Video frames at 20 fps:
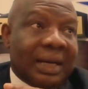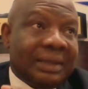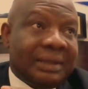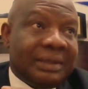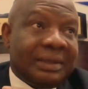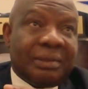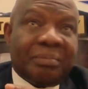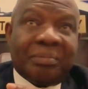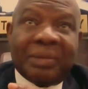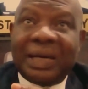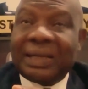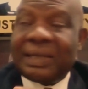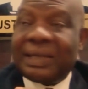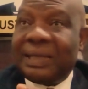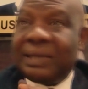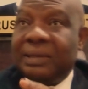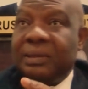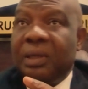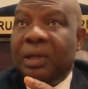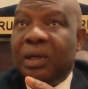in the
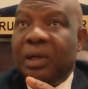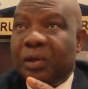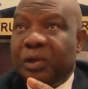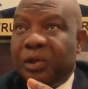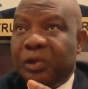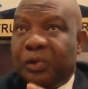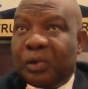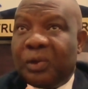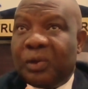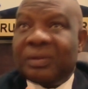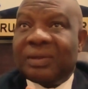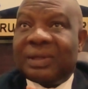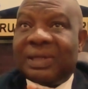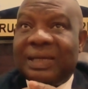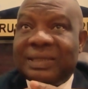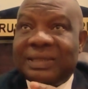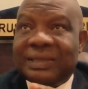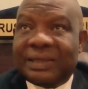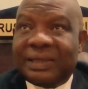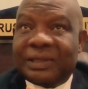market, returned
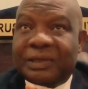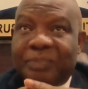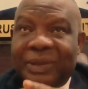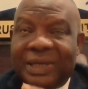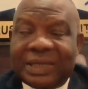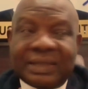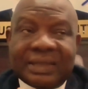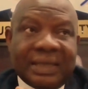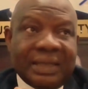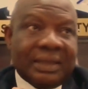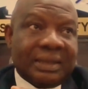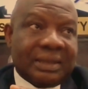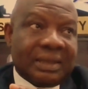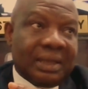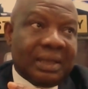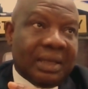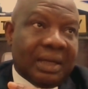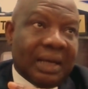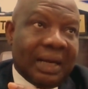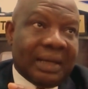38%,
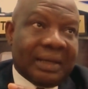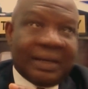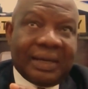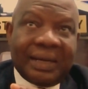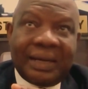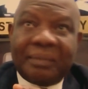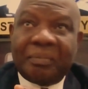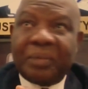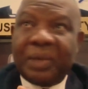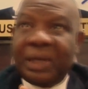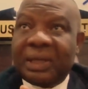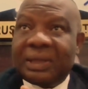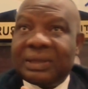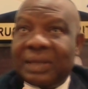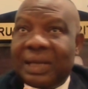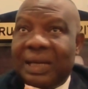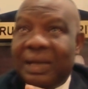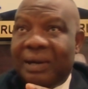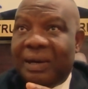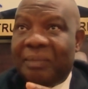and that
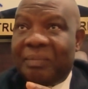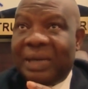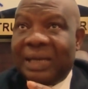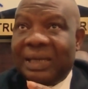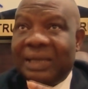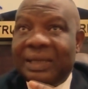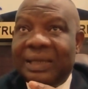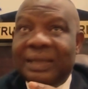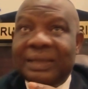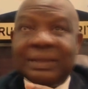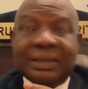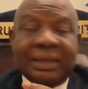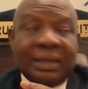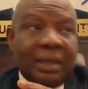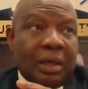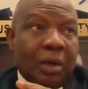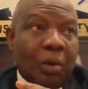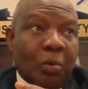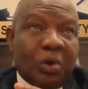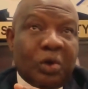makes our market
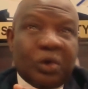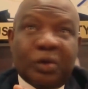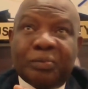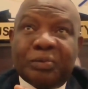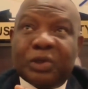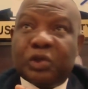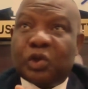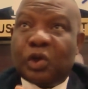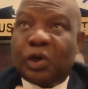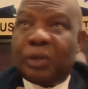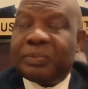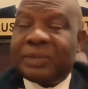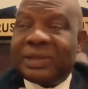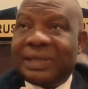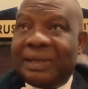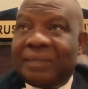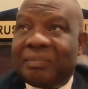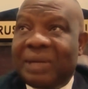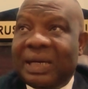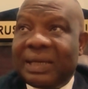one of the top
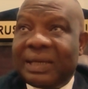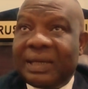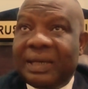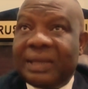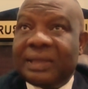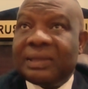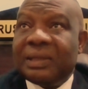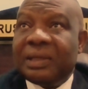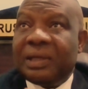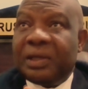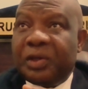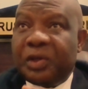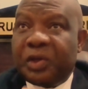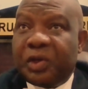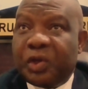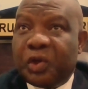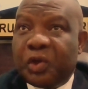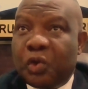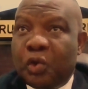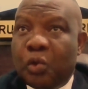10 markets in
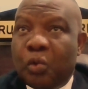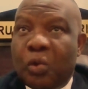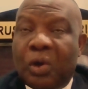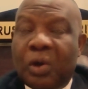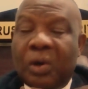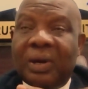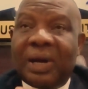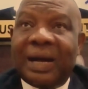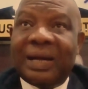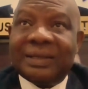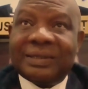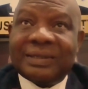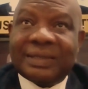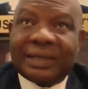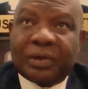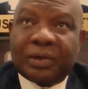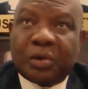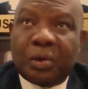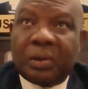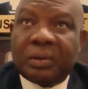the whole world and
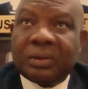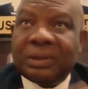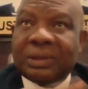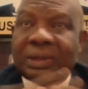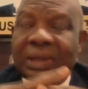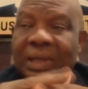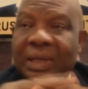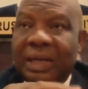second